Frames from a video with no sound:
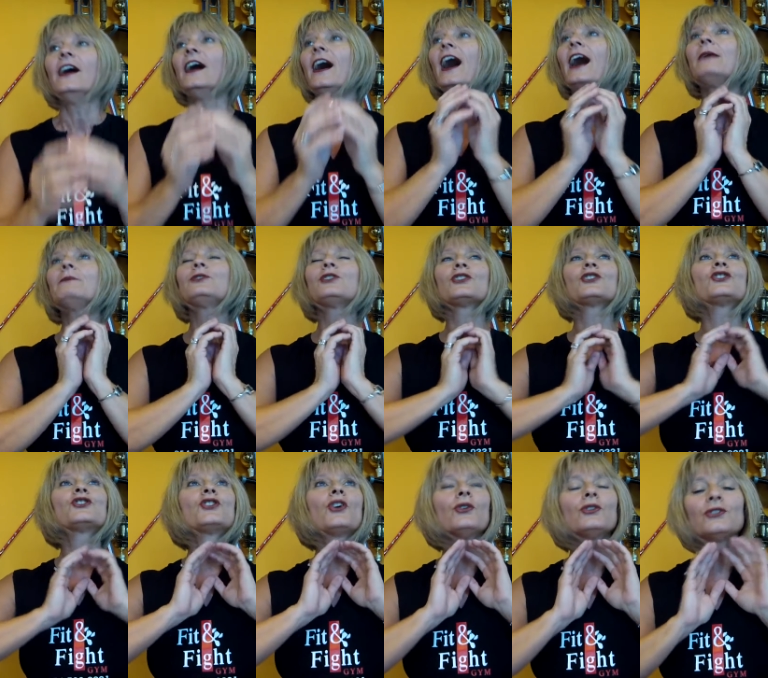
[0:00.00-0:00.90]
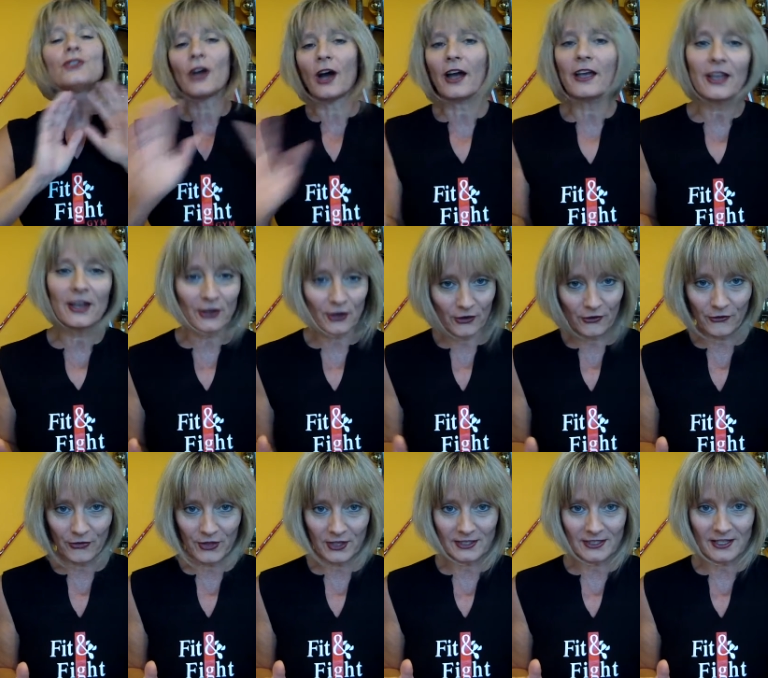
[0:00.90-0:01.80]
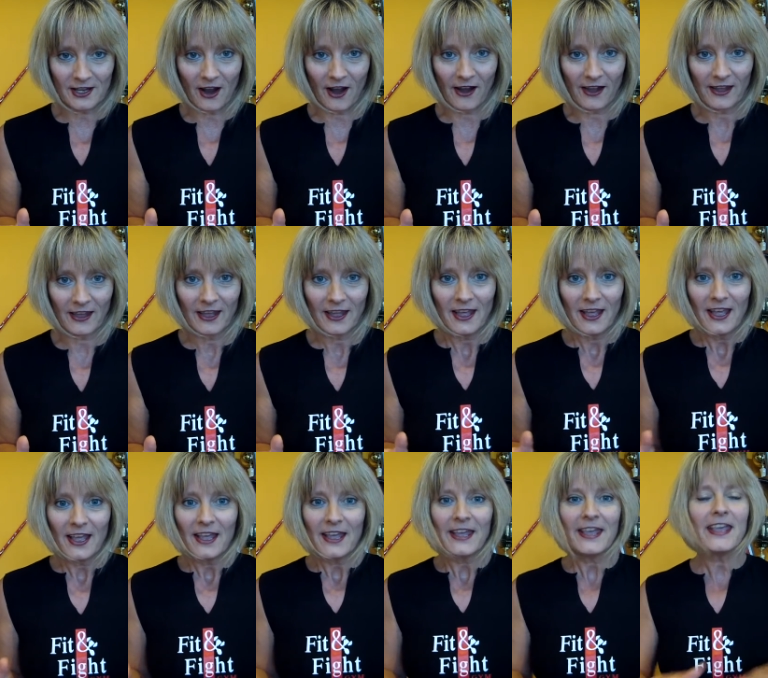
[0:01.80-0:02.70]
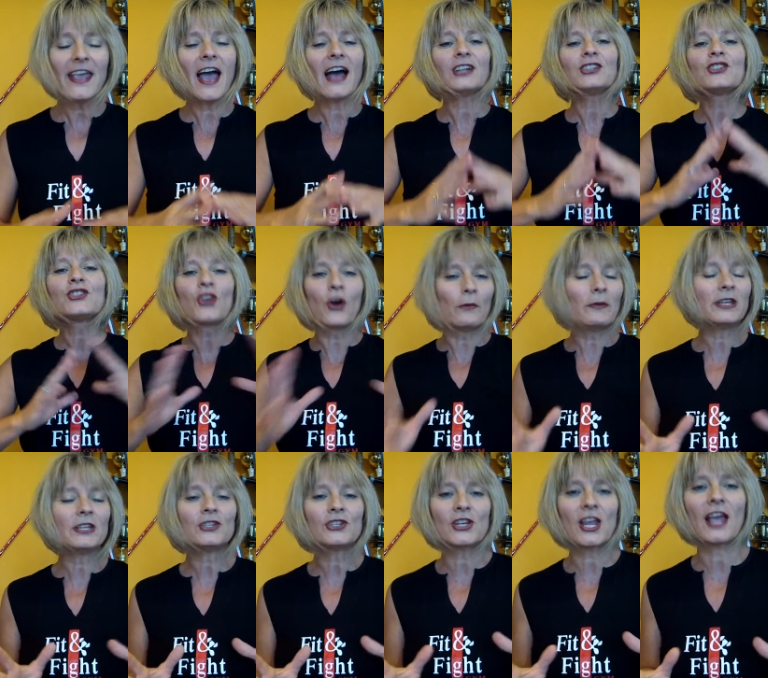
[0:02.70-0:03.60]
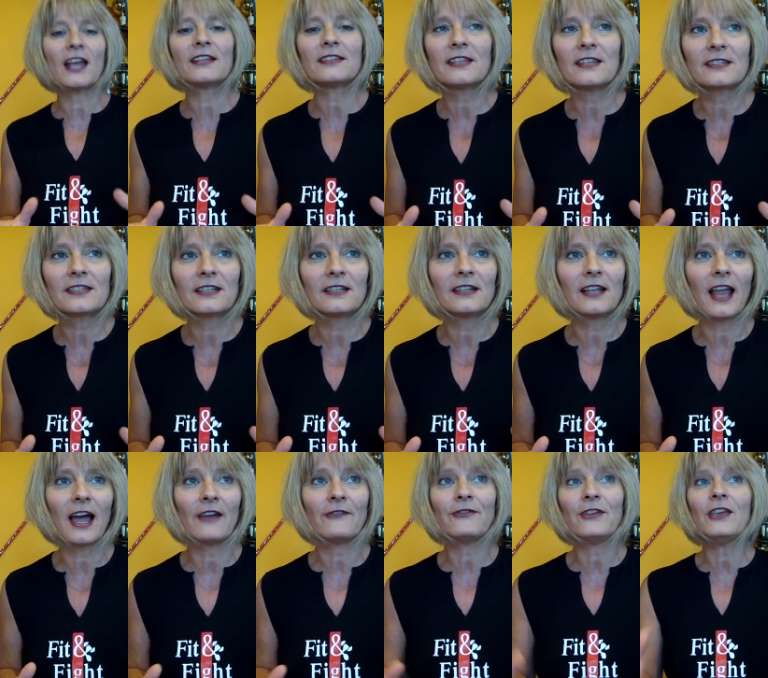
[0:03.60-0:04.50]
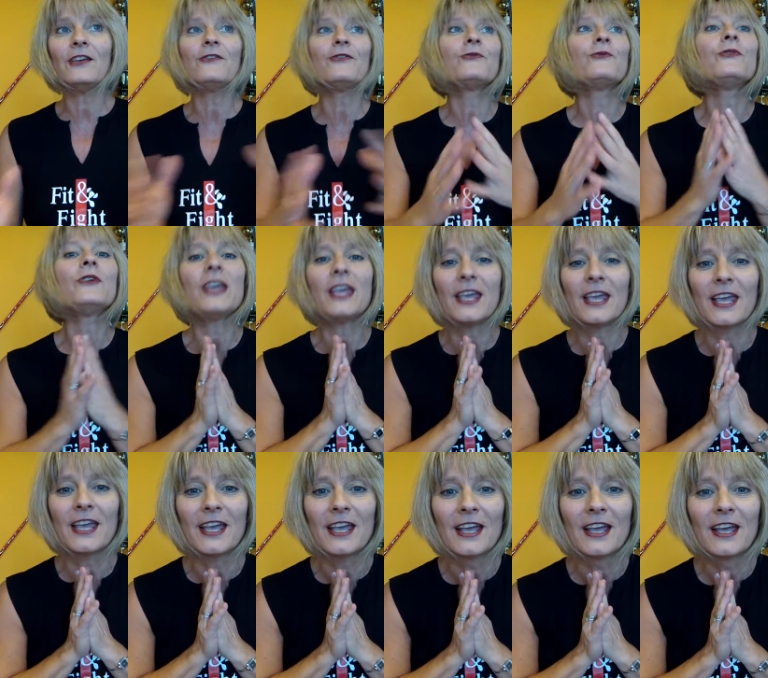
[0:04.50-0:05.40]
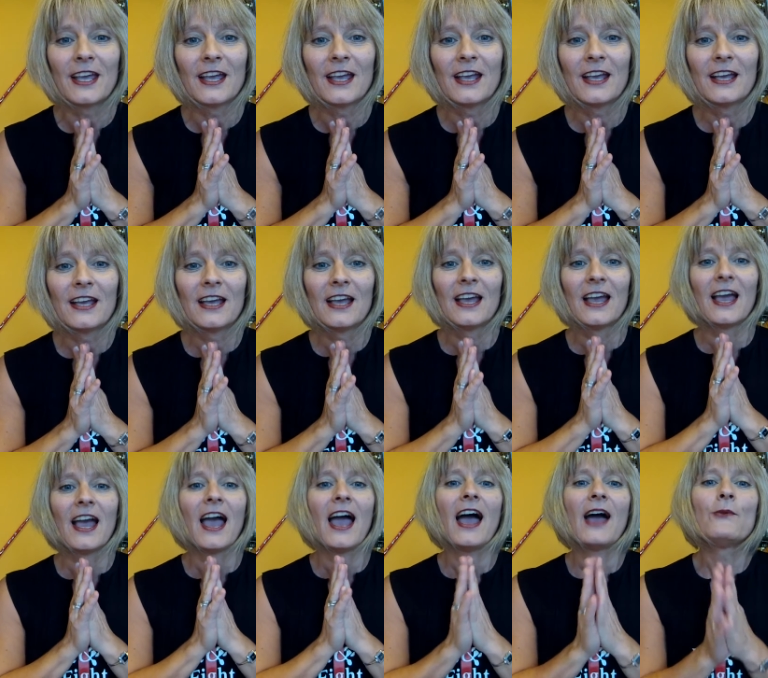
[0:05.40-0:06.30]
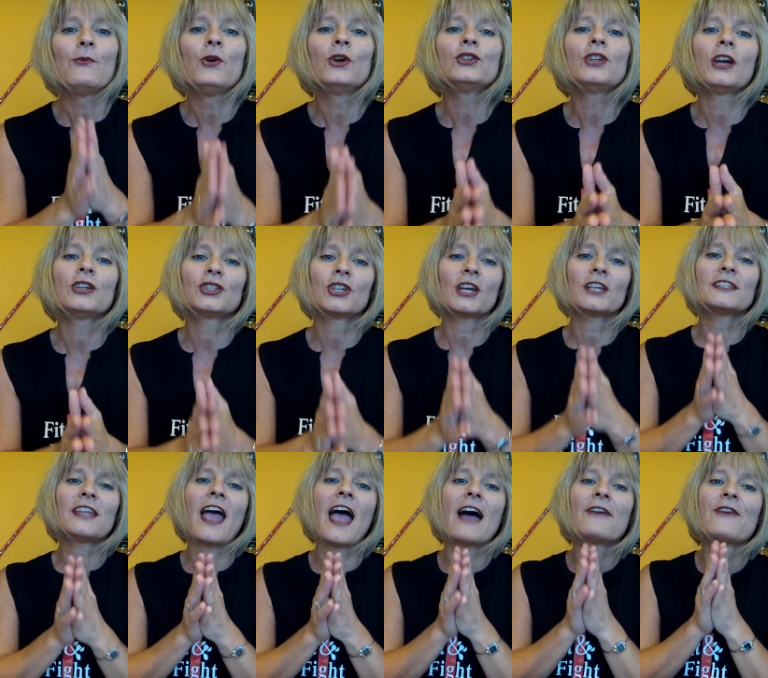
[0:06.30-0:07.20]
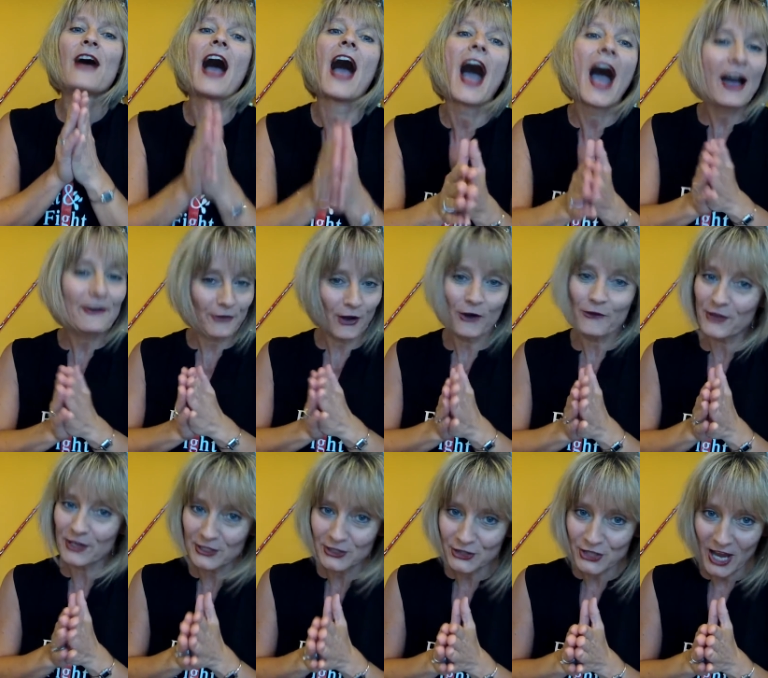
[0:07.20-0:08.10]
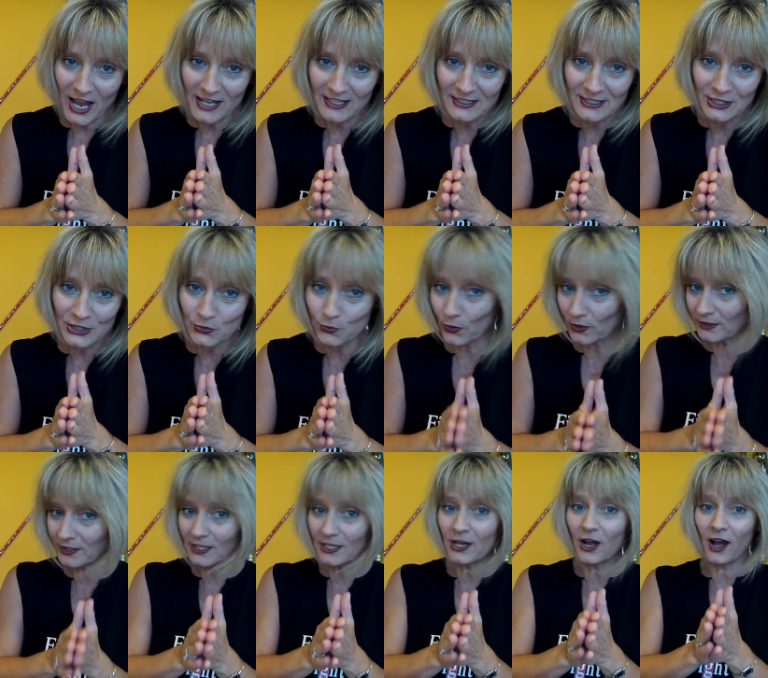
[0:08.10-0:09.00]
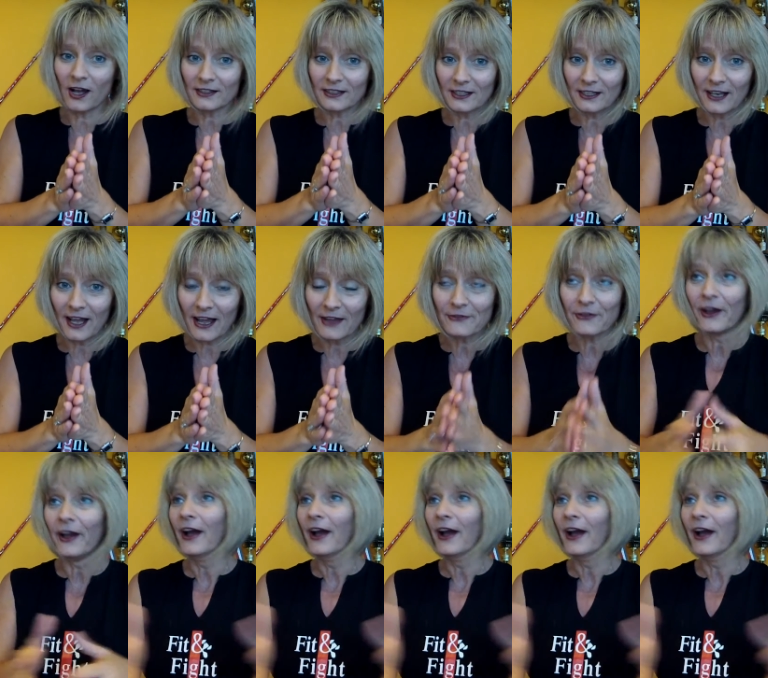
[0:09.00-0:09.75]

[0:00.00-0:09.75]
I'm just so tired of this guy. He had so many chances in life. If we would just have half of his chances, what he got in life,